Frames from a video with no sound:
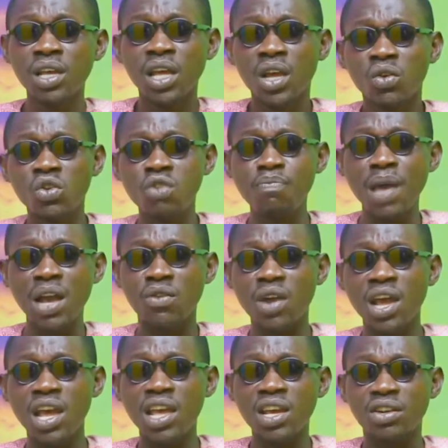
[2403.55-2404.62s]

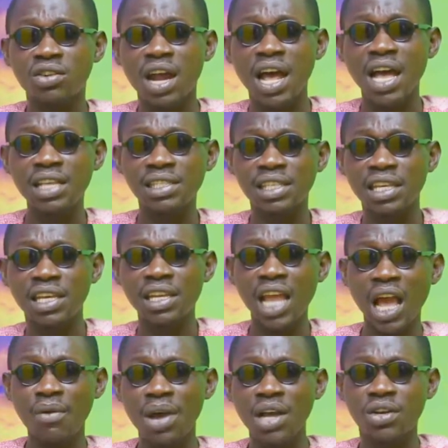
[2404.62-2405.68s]
Ubeque class and now
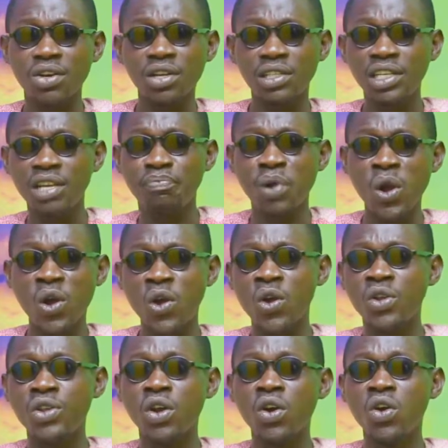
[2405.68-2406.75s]
I could deep
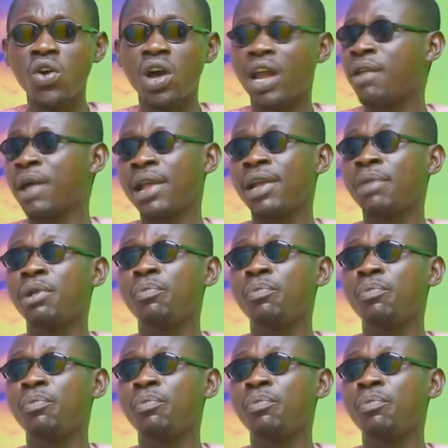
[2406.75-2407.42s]
you and I mean,